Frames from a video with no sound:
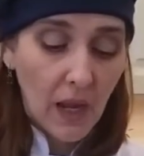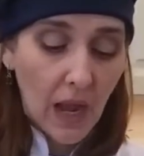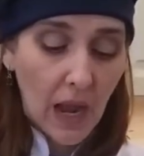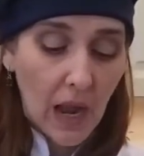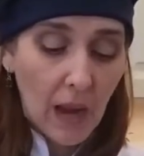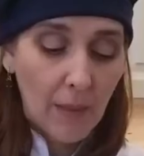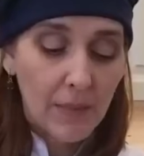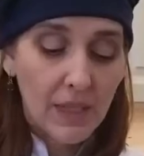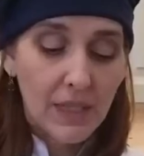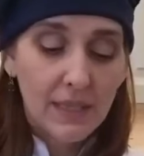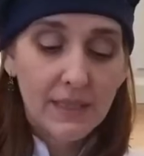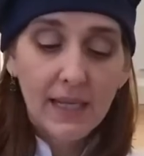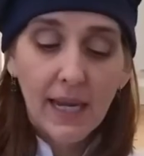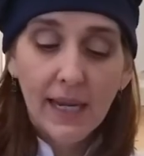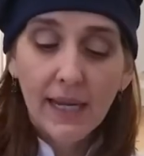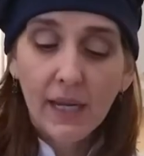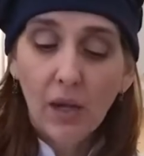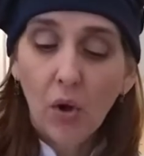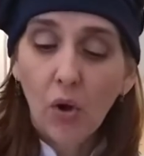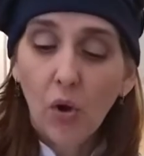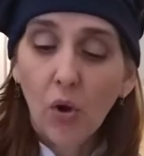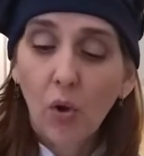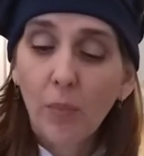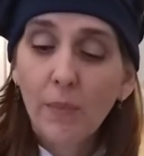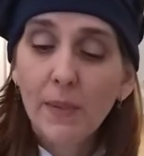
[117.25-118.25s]
I'm going to take a
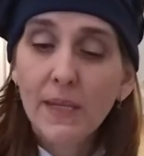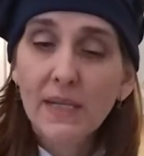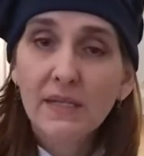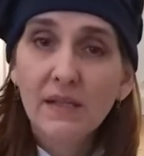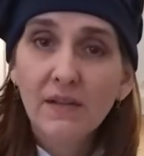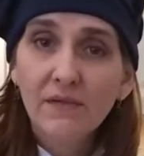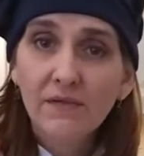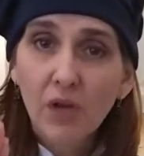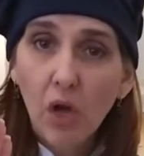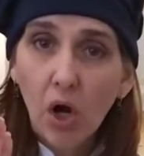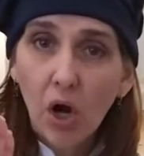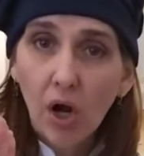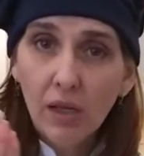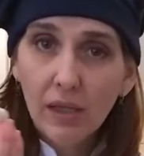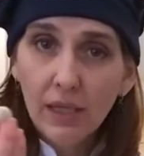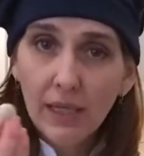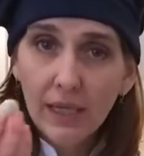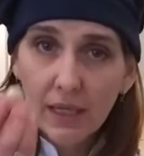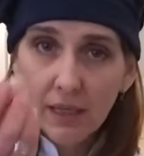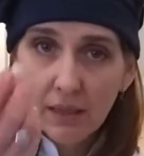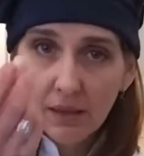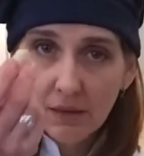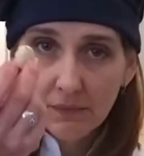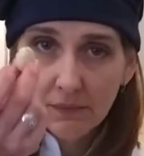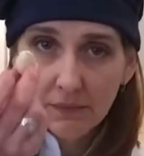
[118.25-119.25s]
whole piece of
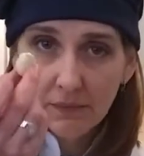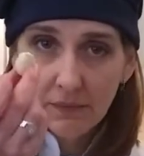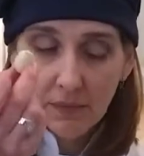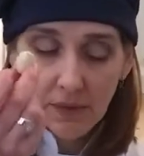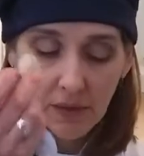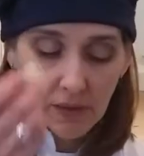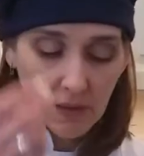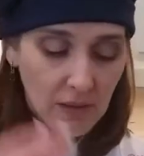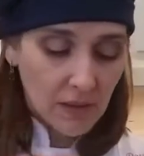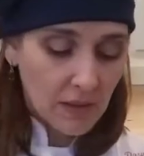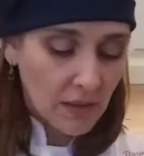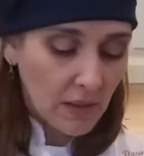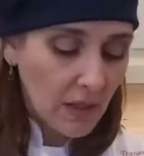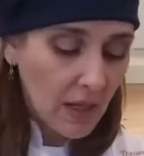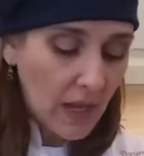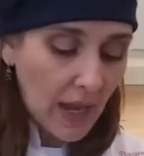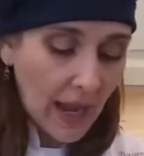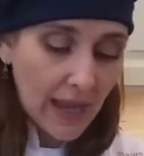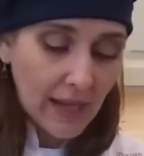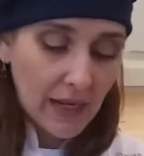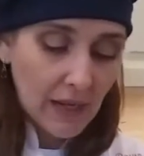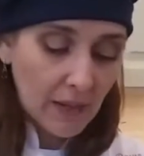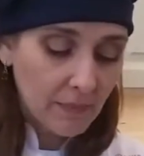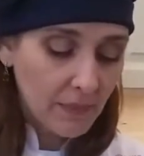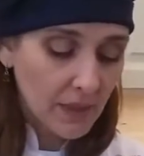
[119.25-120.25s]
garlic,
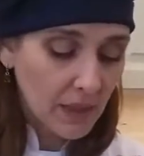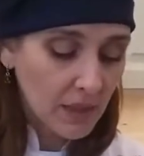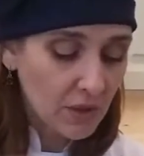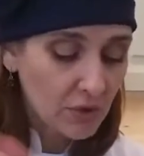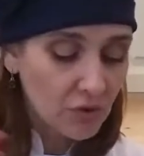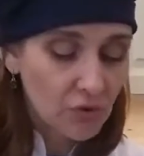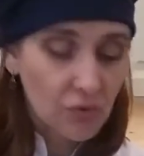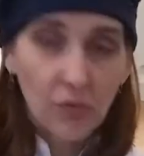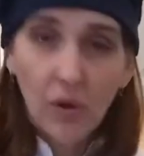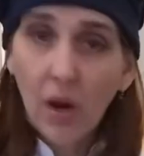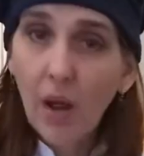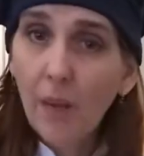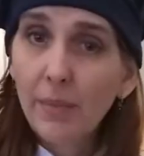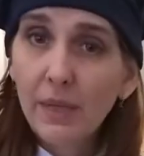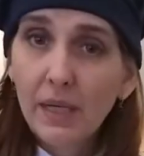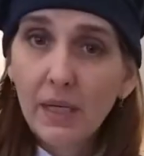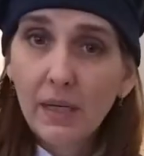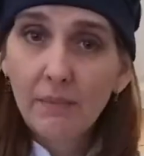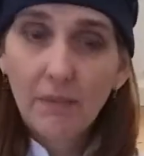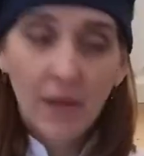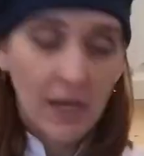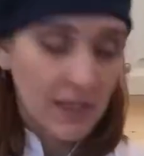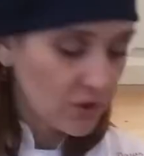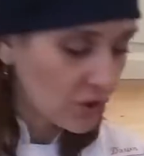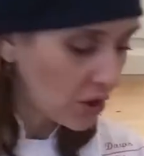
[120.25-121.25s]
and I'm going to drop it
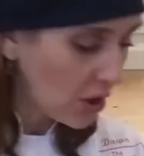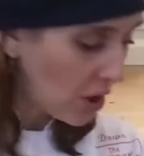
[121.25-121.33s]
in my